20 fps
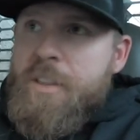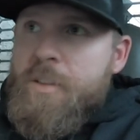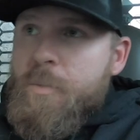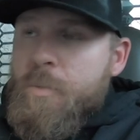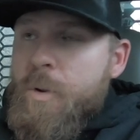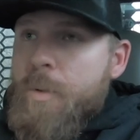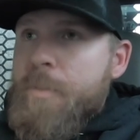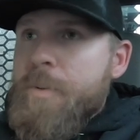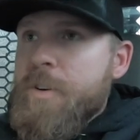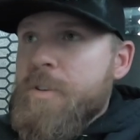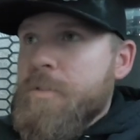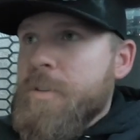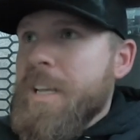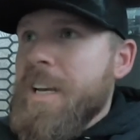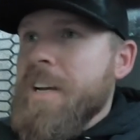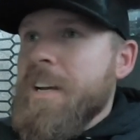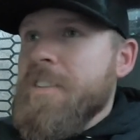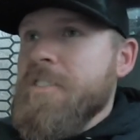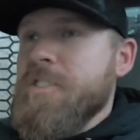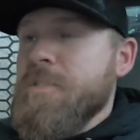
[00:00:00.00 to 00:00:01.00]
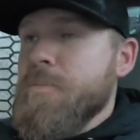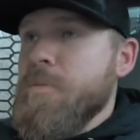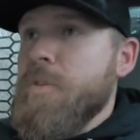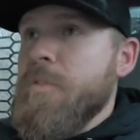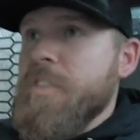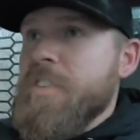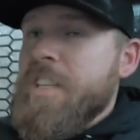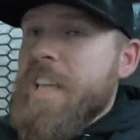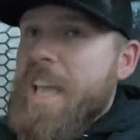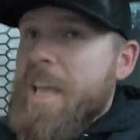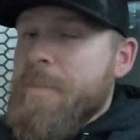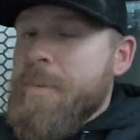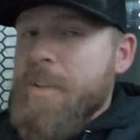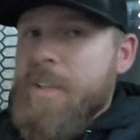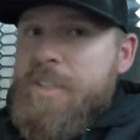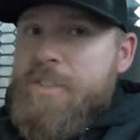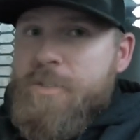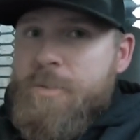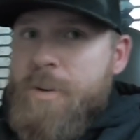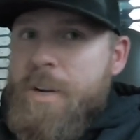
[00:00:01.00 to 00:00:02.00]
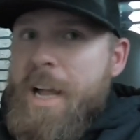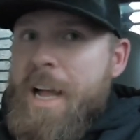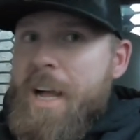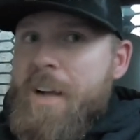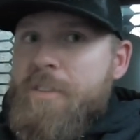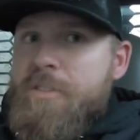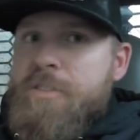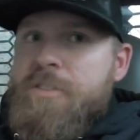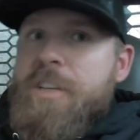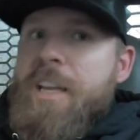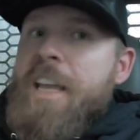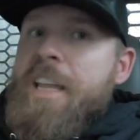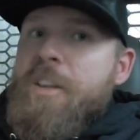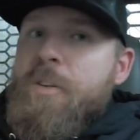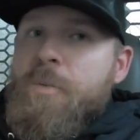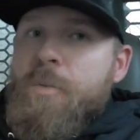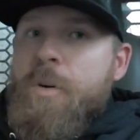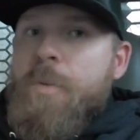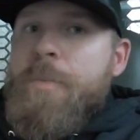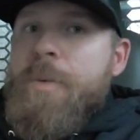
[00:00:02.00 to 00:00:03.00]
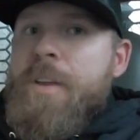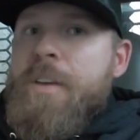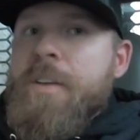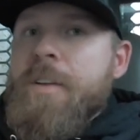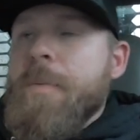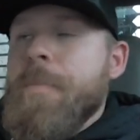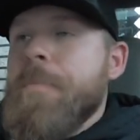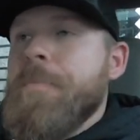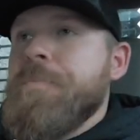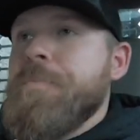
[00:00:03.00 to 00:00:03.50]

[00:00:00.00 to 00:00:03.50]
The woman who needed us to move a table into her house and the woman